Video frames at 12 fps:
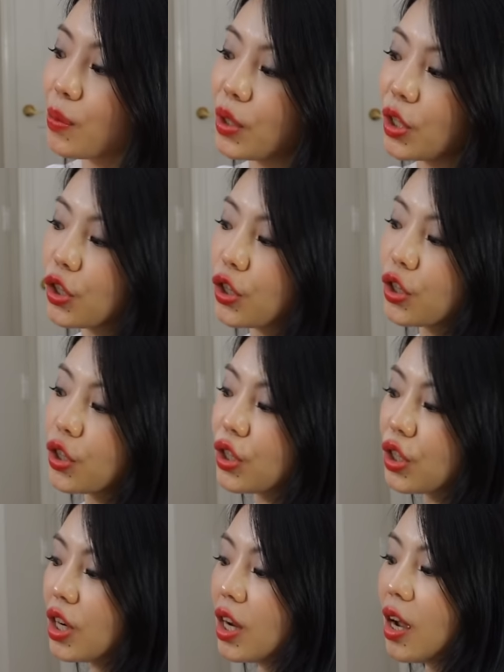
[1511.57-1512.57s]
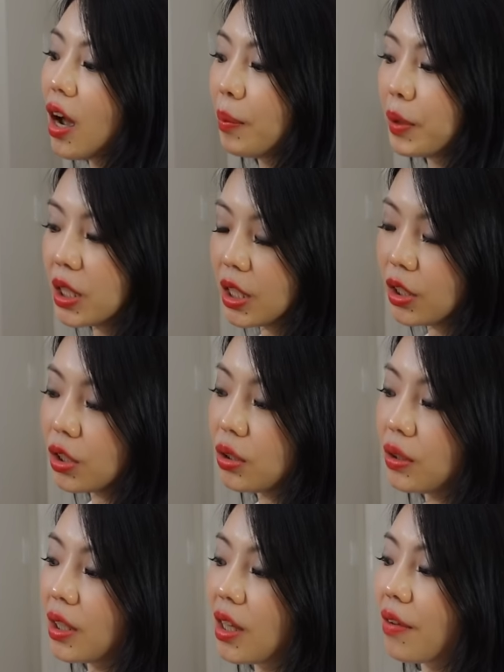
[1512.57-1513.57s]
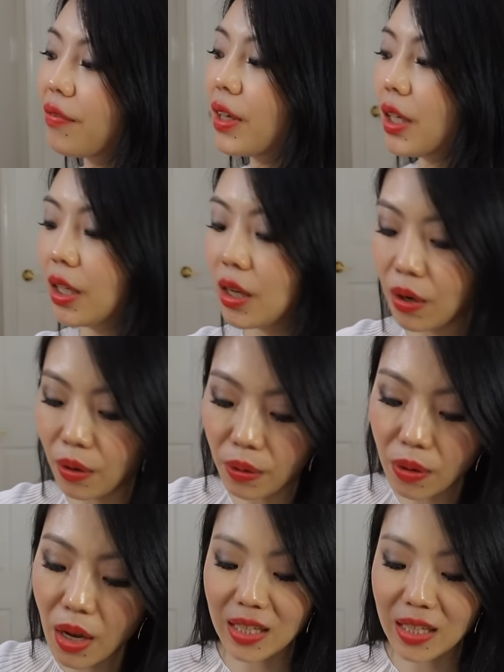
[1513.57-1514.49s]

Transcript: which I'm gonna include in that video.